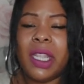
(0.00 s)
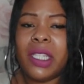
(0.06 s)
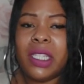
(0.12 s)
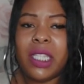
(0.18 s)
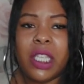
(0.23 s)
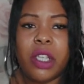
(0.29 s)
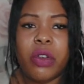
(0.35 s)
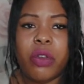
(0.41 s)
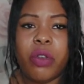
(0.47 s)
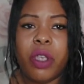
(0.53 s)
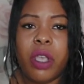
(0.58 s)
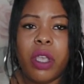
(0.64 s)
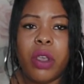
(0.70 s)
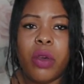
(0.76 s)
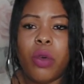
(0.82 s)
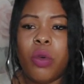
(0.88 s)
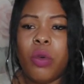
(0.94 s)
of
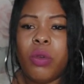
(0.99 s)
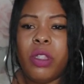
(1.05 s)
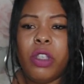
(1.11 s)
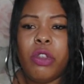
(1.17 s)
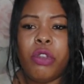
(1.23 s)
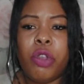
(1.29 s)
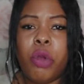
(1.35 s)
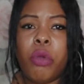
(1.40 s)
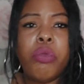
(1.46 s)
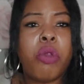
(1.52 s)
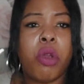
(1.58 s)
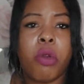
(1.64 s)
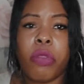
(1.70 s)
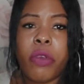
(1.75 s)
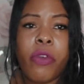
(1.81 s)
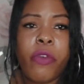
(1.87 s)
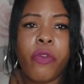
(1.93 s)
secret or you don't know
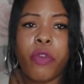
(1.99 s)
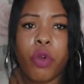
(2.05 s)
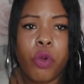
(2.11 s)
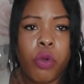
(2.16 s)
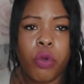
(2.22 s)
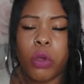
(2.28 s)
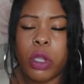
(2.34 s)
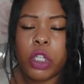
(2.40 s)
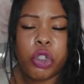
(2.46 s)
the full